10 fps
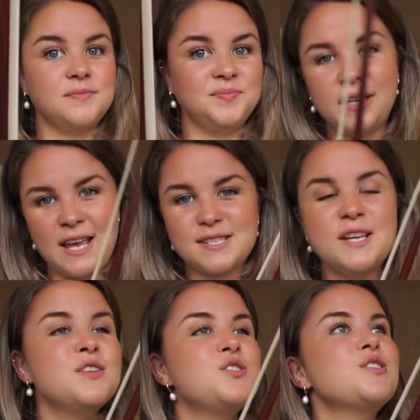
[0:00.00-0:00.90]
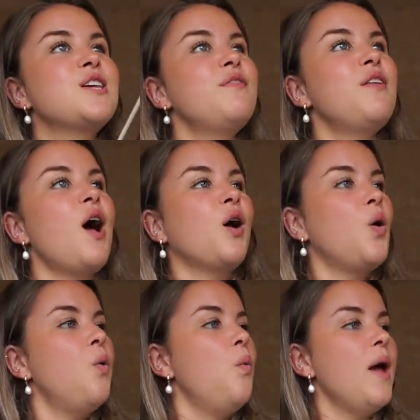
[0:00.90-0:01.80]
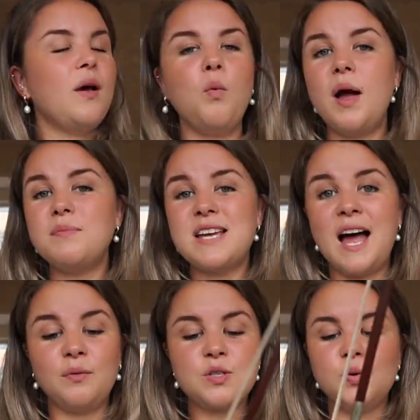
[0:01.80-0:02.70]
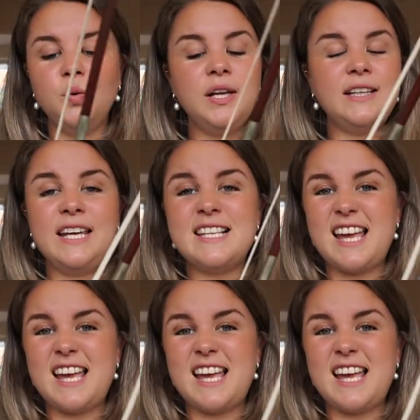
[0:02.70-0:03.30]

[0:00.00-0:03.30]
But yes, just give it a quick wipe down, it's all it needs,